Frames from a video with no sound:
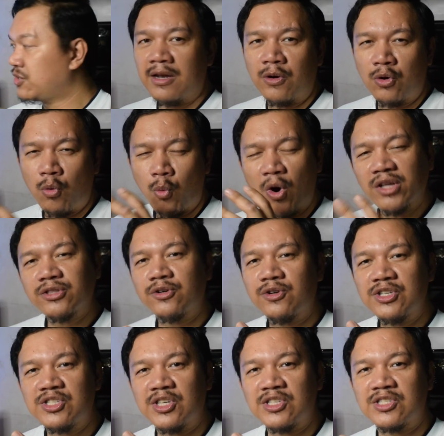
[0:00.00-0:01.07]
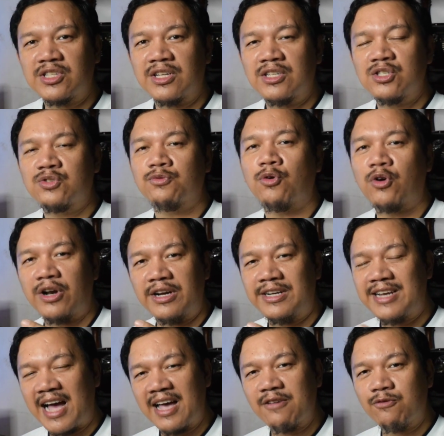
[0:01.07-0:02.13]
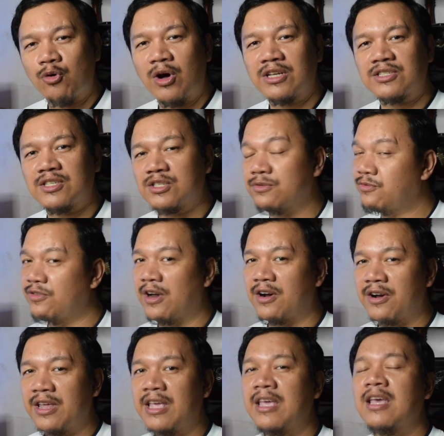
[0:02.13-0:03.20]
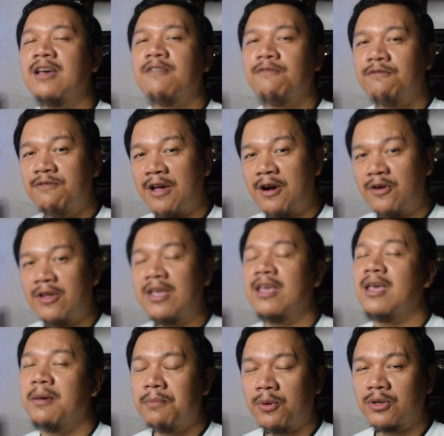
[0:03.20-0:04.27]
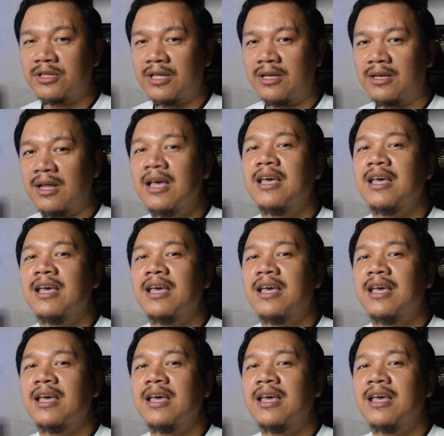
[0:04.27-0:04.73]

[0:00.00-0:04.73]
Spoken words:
Now the water resistance for a dive watch is very important.